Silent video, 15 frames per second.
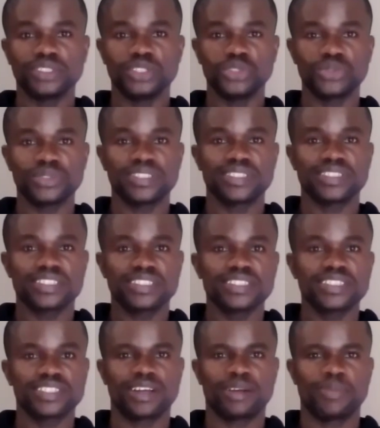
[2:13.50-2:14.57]
using C#
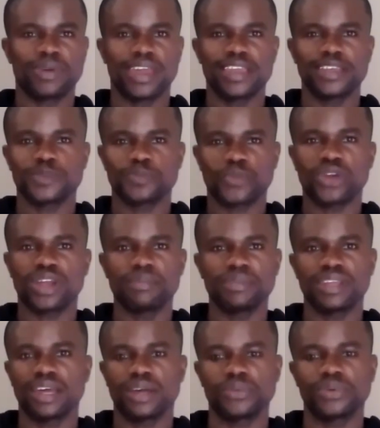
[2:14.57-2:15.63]
as programming
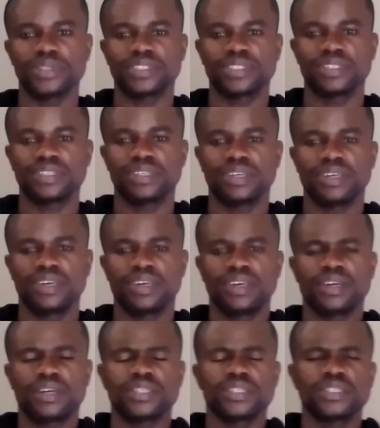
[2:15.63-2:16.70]
language.
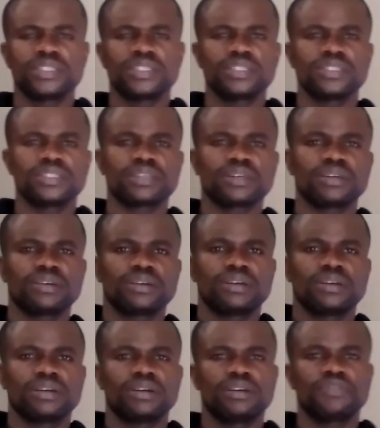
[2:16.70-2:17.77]
So
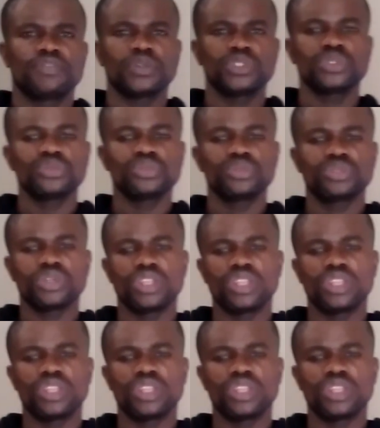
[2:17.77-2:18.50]
for you